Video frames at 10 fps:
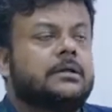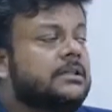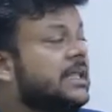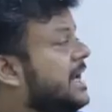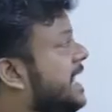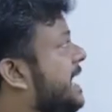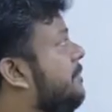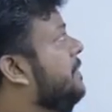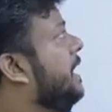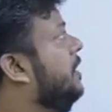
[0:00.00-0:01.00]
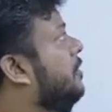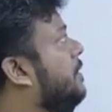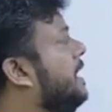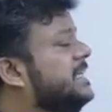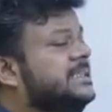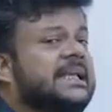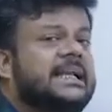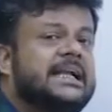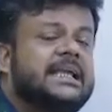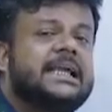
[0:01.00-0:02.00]
The named argument is an
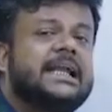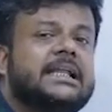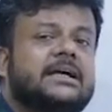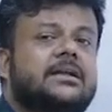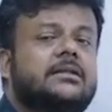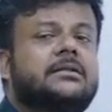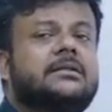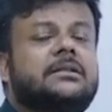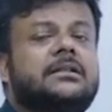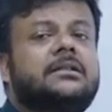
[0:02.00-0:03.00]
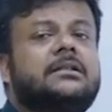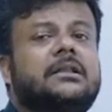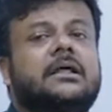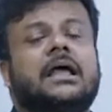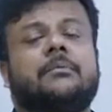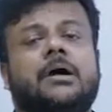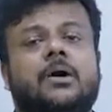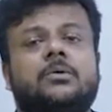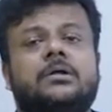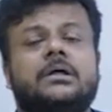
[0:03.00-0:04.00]
indicator
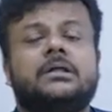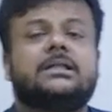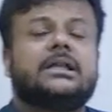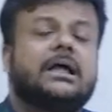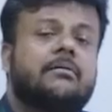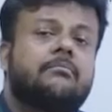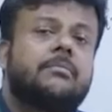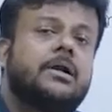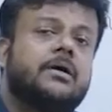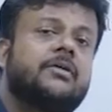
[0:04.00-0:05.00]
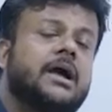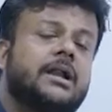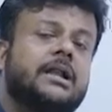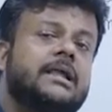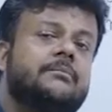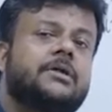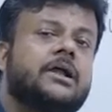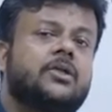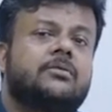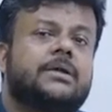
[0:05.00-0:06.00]
about the number of unnamed
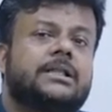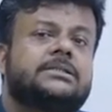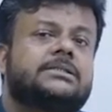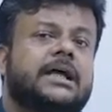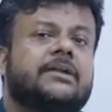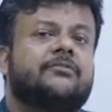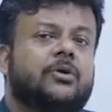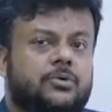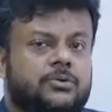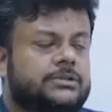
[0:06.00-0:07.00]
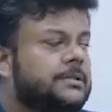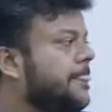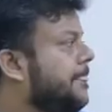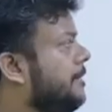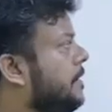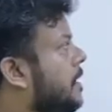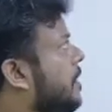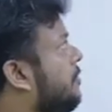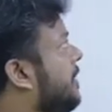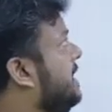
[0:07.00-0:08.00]
arguments that follows.
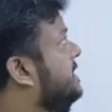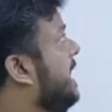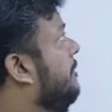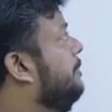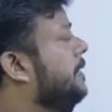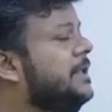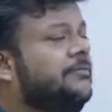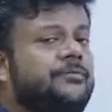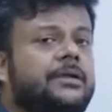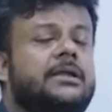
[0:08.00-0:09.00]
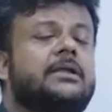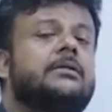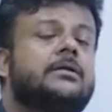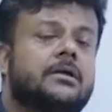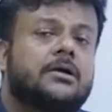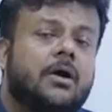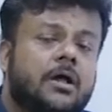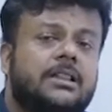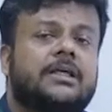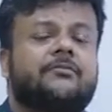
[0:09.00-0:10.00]
For example, if we
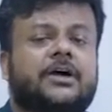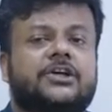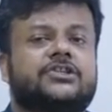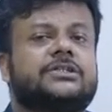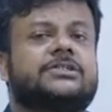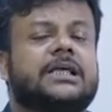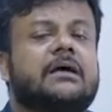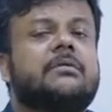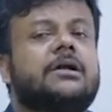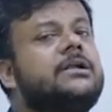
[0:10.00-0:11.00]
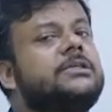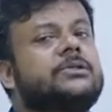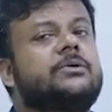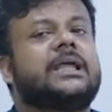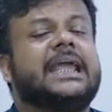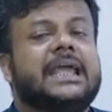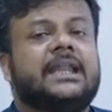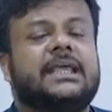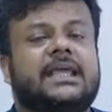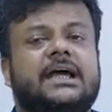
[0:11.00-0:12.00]
call the function sum underscore
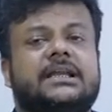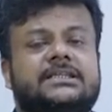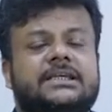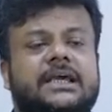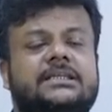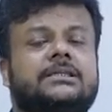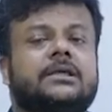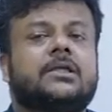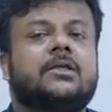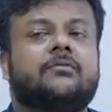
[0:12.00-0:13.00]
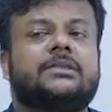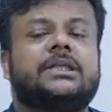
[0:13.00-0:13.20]
n args with